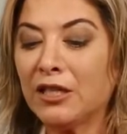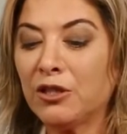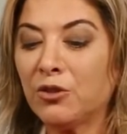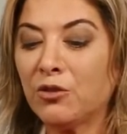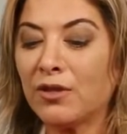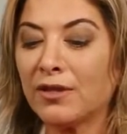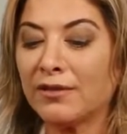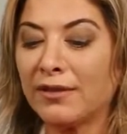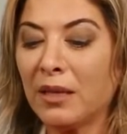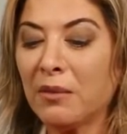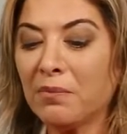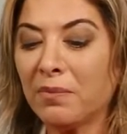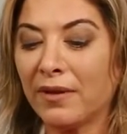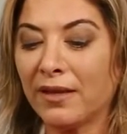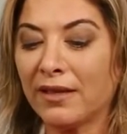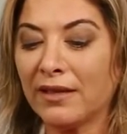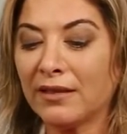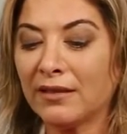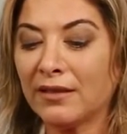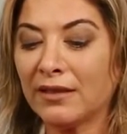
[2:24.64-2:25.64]
into the
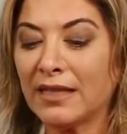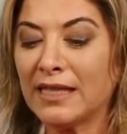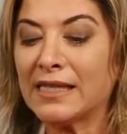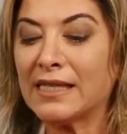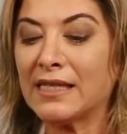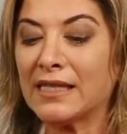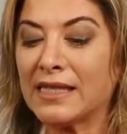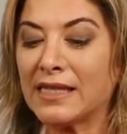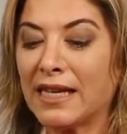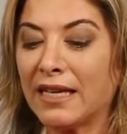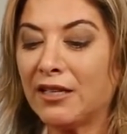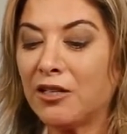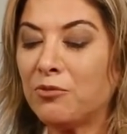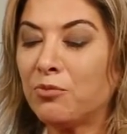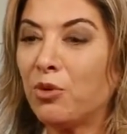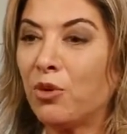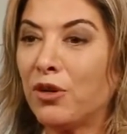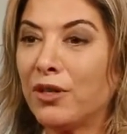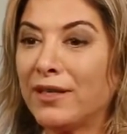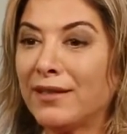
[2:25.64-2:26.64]
template is the
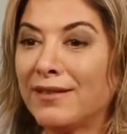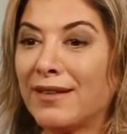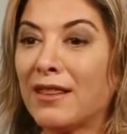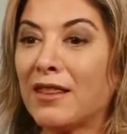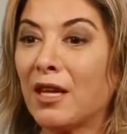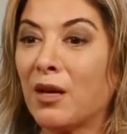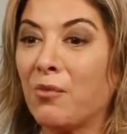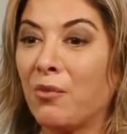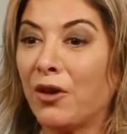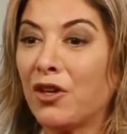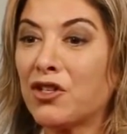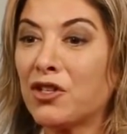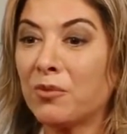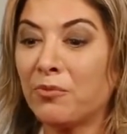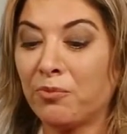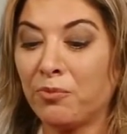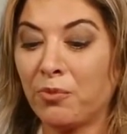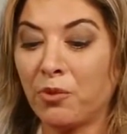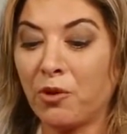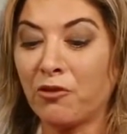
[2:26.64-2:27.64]
zenith point, the
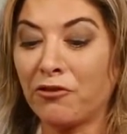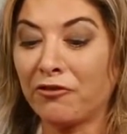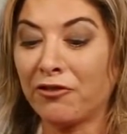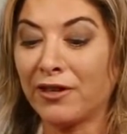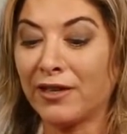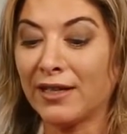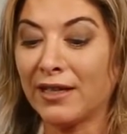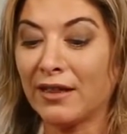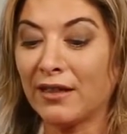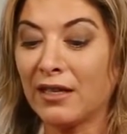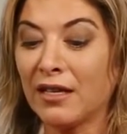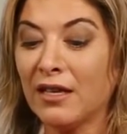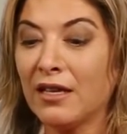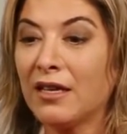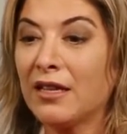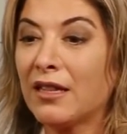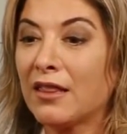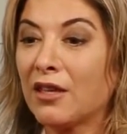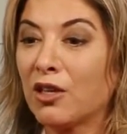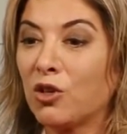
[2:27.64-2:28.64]
emergent profile,
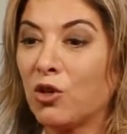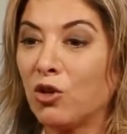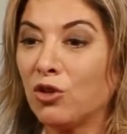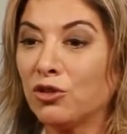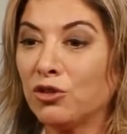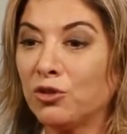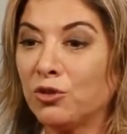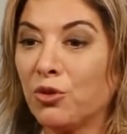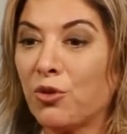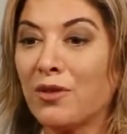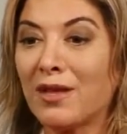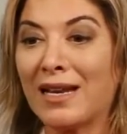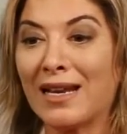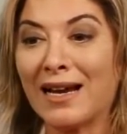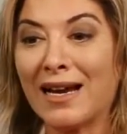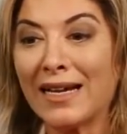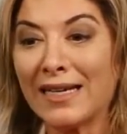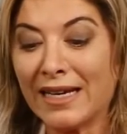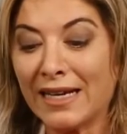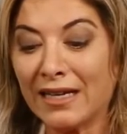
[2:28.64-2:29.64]
the contour, the
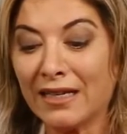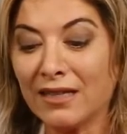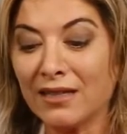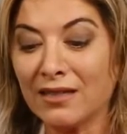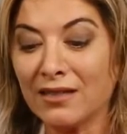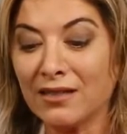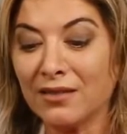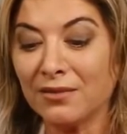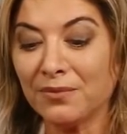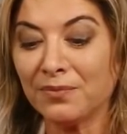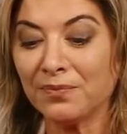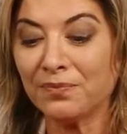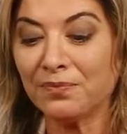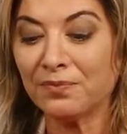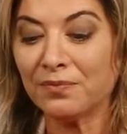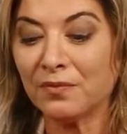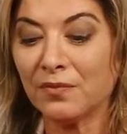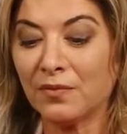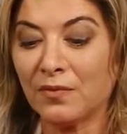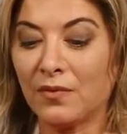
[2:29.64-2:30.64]
line angle.
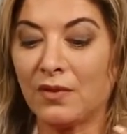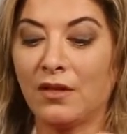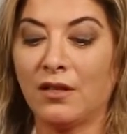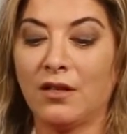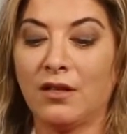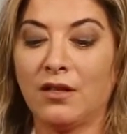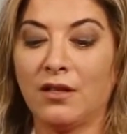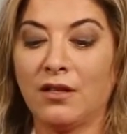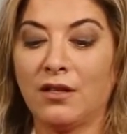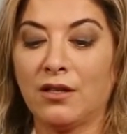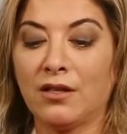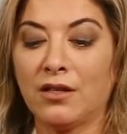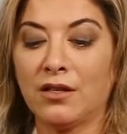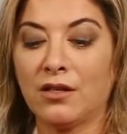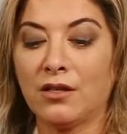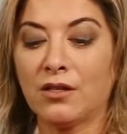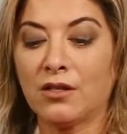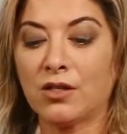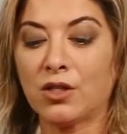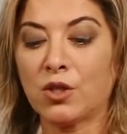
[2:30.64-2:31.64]

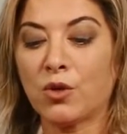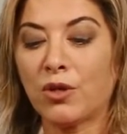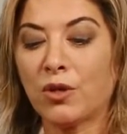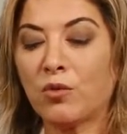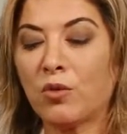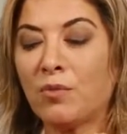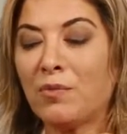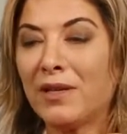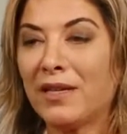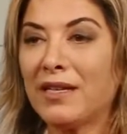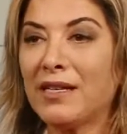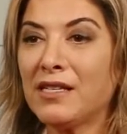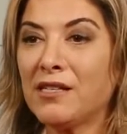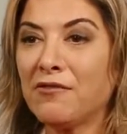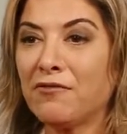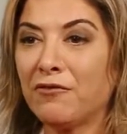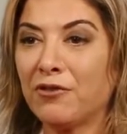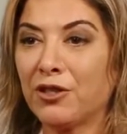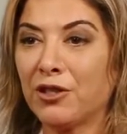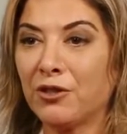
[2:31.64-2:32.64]
So it will be
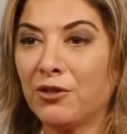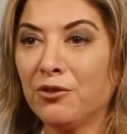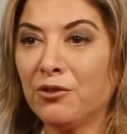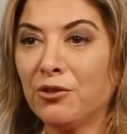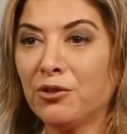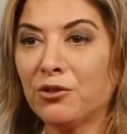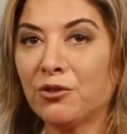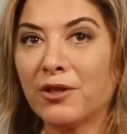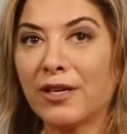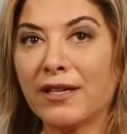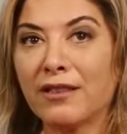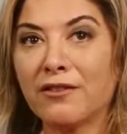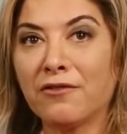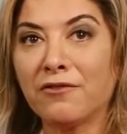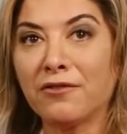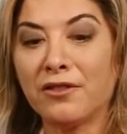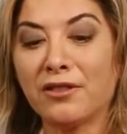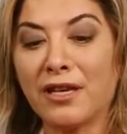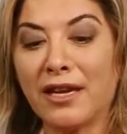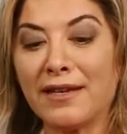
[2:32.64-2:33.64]
easy for you to get
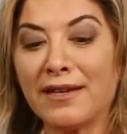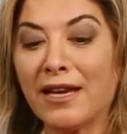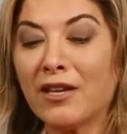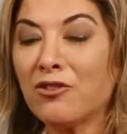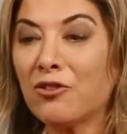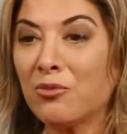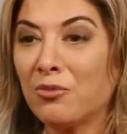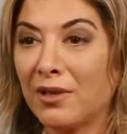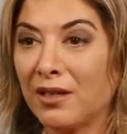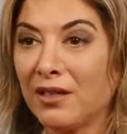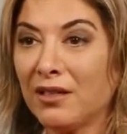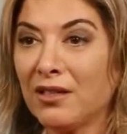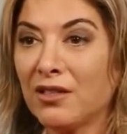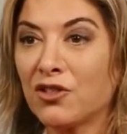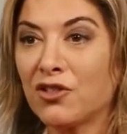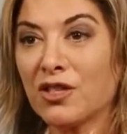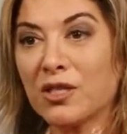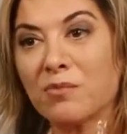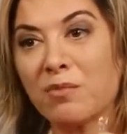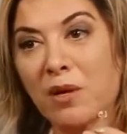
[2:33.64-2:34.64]
the anatomy
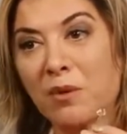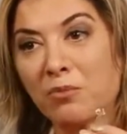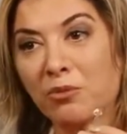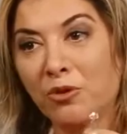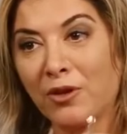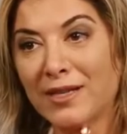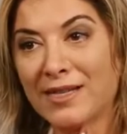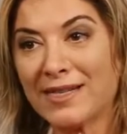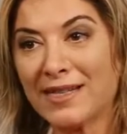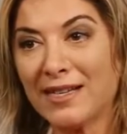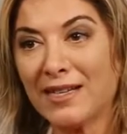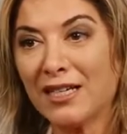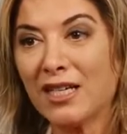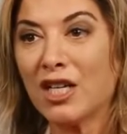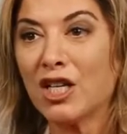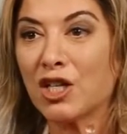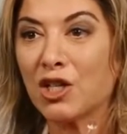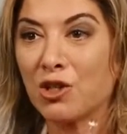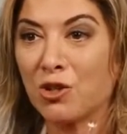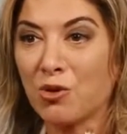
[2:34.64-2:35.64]
just by pressing,
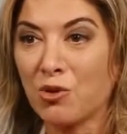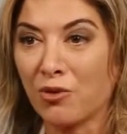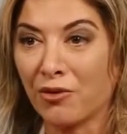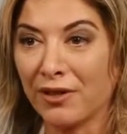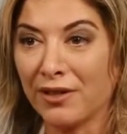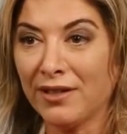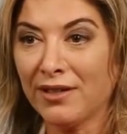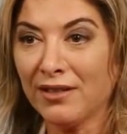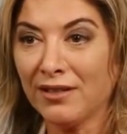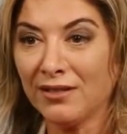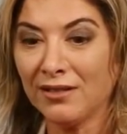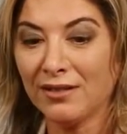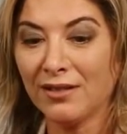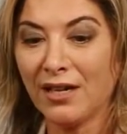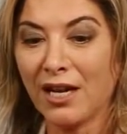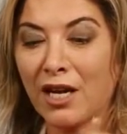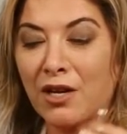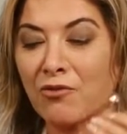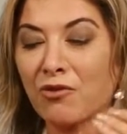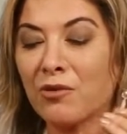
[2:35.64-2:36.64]
curing,
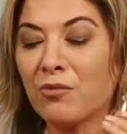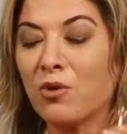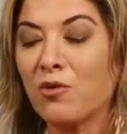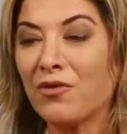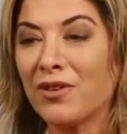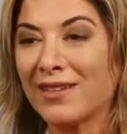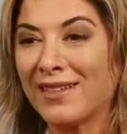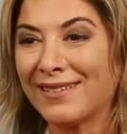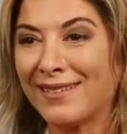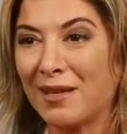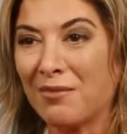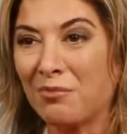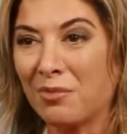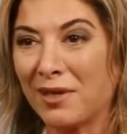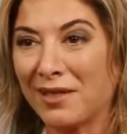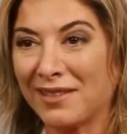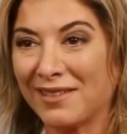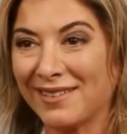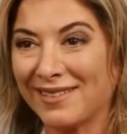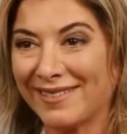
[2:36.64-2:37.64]
and removing the
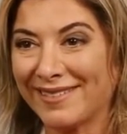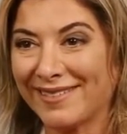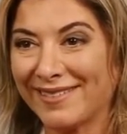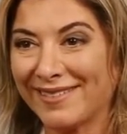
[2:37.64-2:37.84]
template.